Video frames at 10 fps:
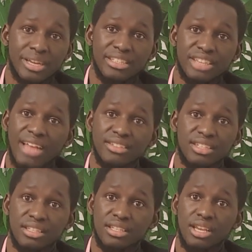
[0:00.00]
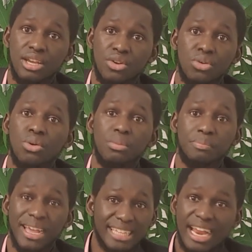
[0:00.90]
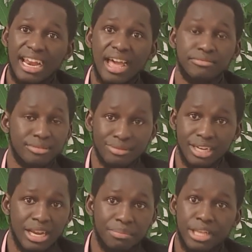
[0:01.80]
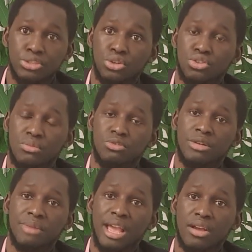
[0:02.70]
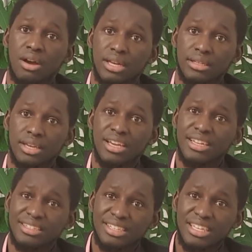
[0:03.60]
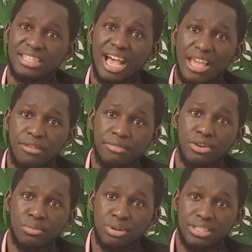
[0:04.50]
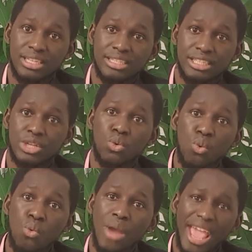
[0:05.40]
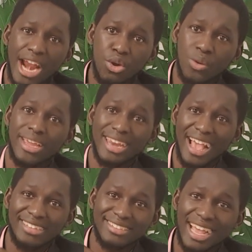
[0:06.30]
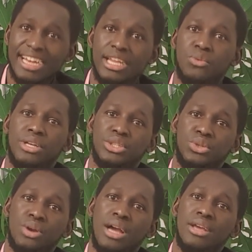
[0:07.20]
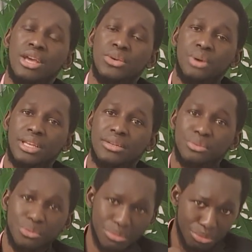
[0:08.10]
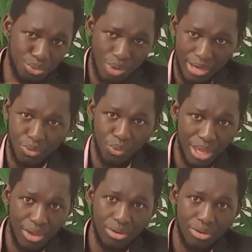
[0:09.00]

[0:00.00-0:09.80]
chances, or better life, greener pasture, someone might call it. These are your fellow brothers and sisters who were looking exactly what you are, what we